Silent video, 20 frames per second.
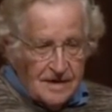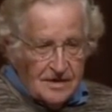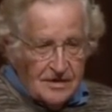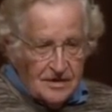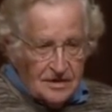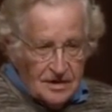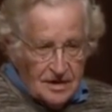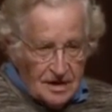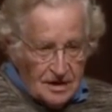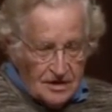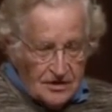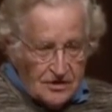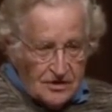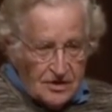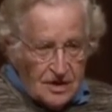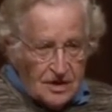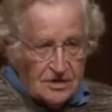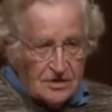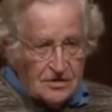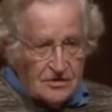the United
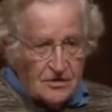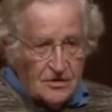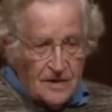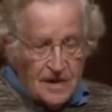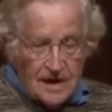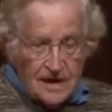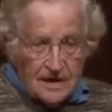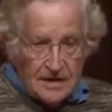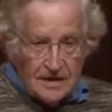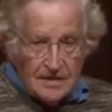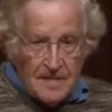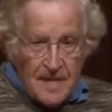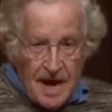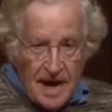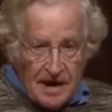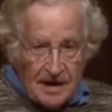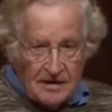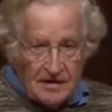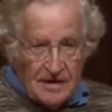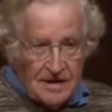States created the
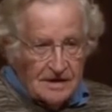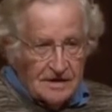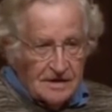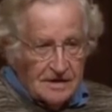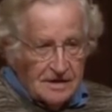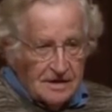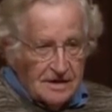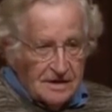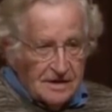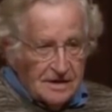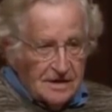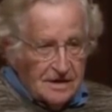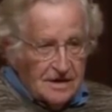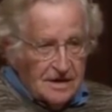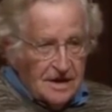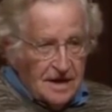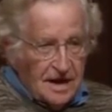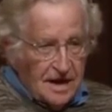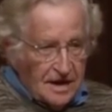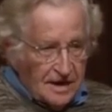background
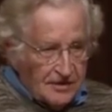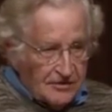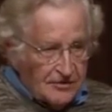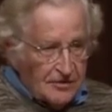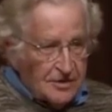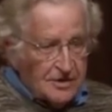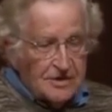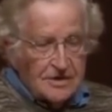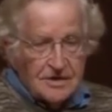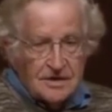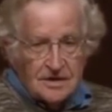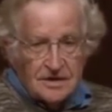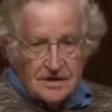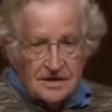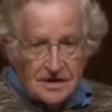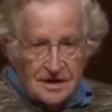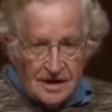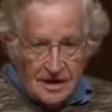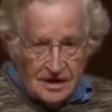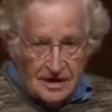out of which
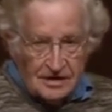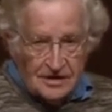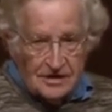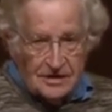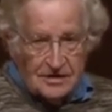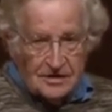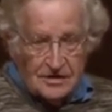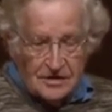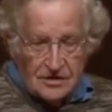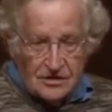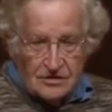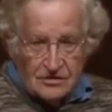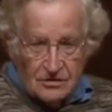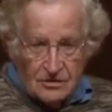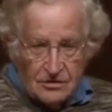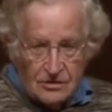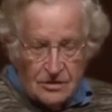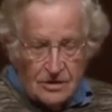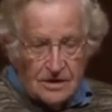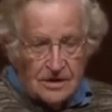ISIS
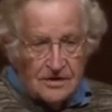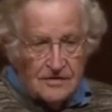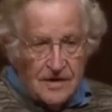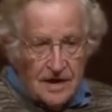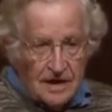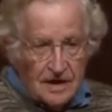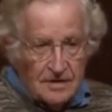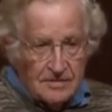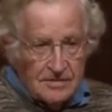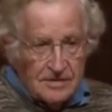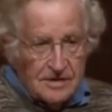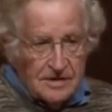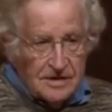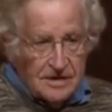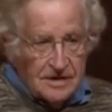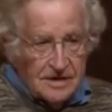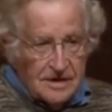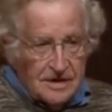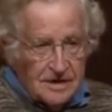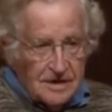grew and developed.
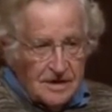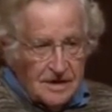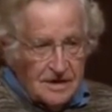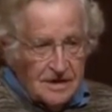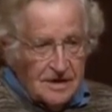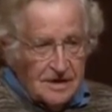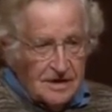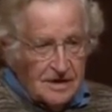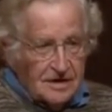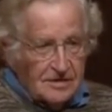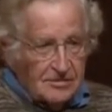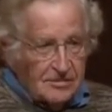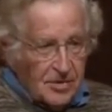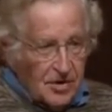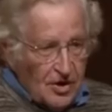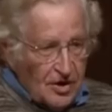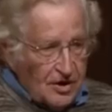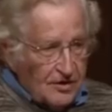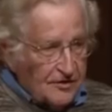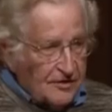
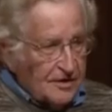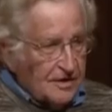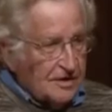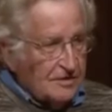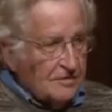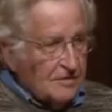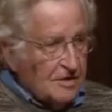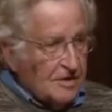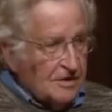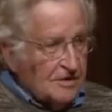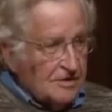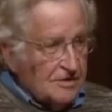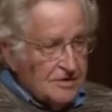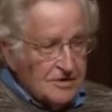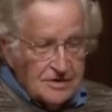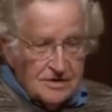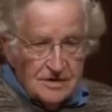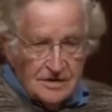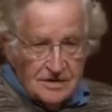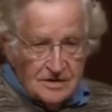Part of it
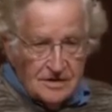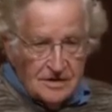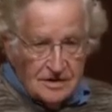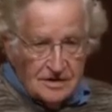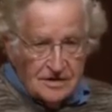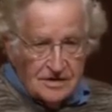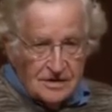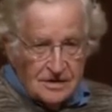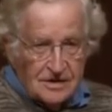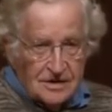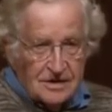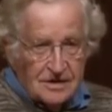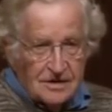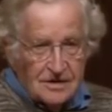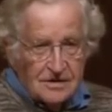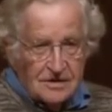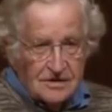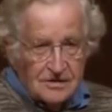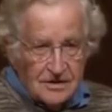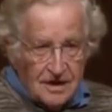was just
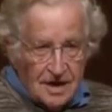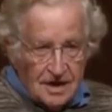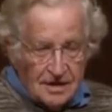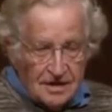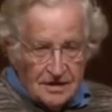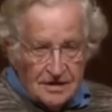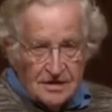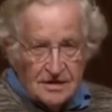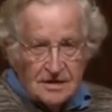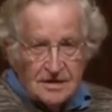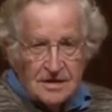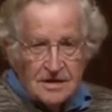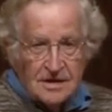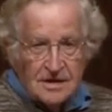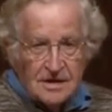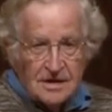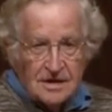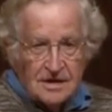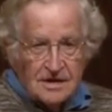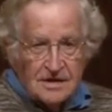the standard
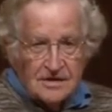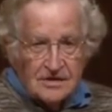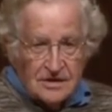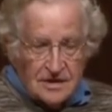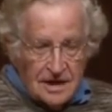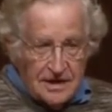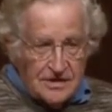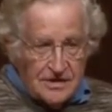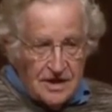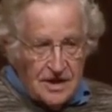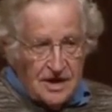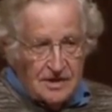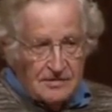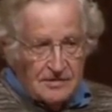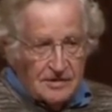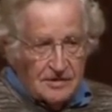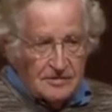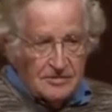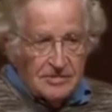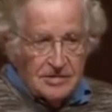
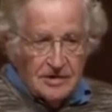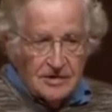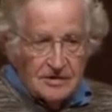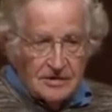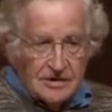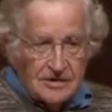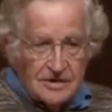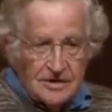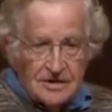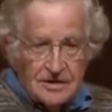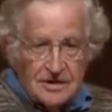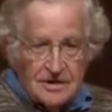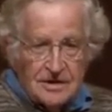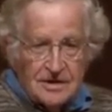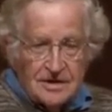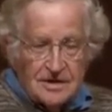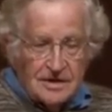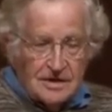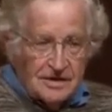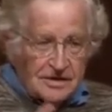sledgehammer approach,
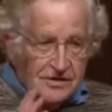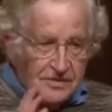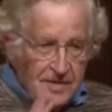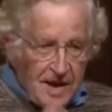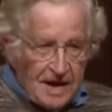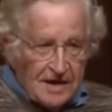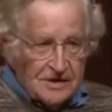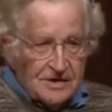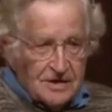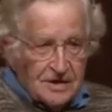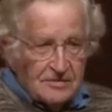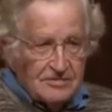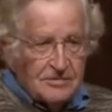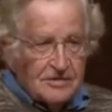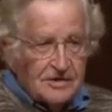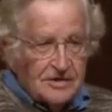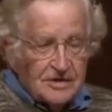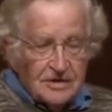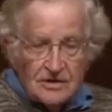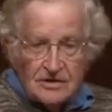smash up
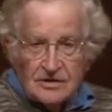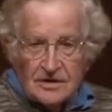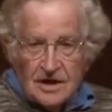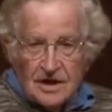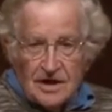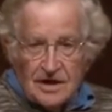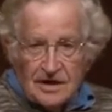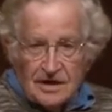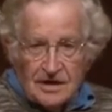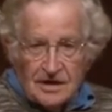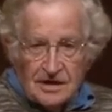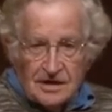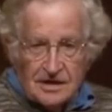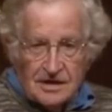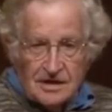what you don't like.